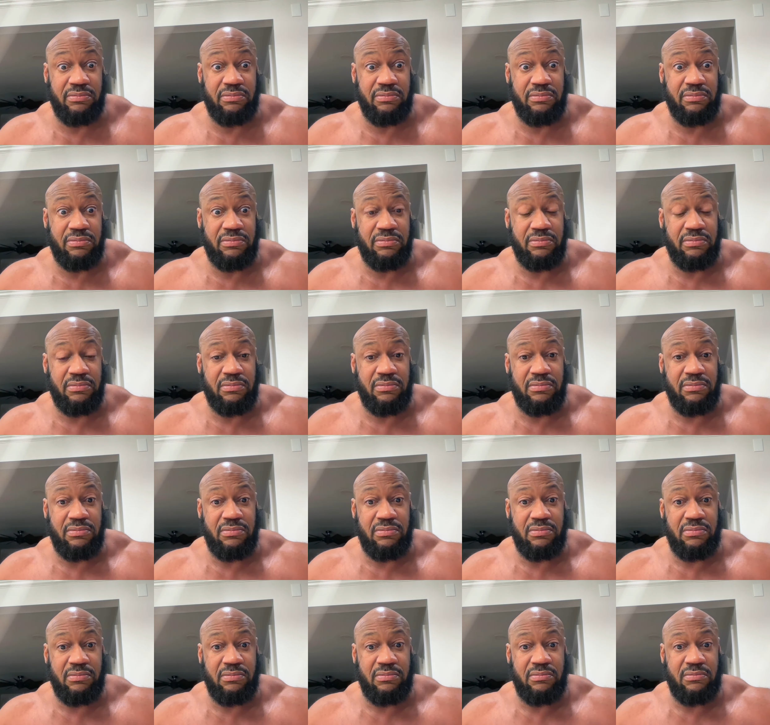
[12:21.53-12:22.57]

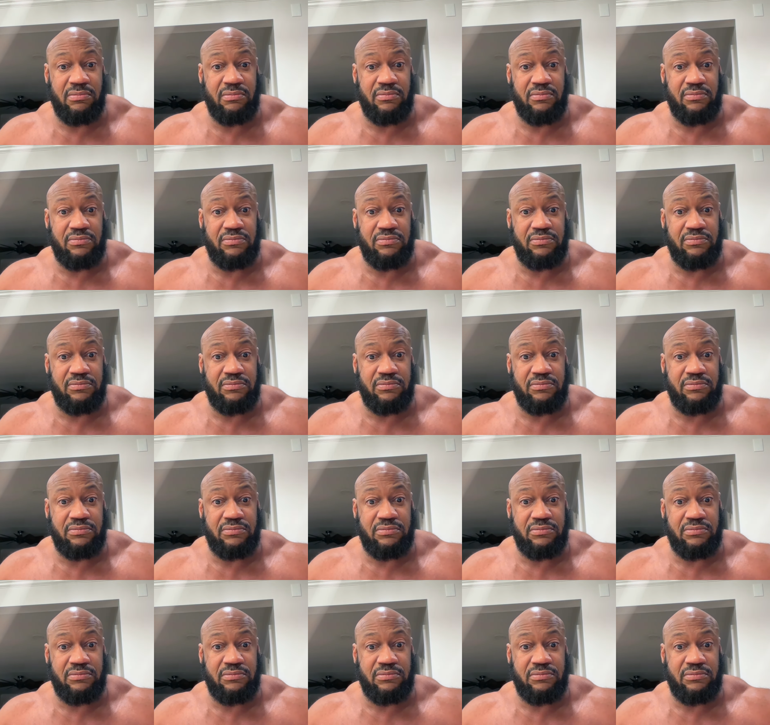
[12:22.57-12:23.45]
(no one is talking)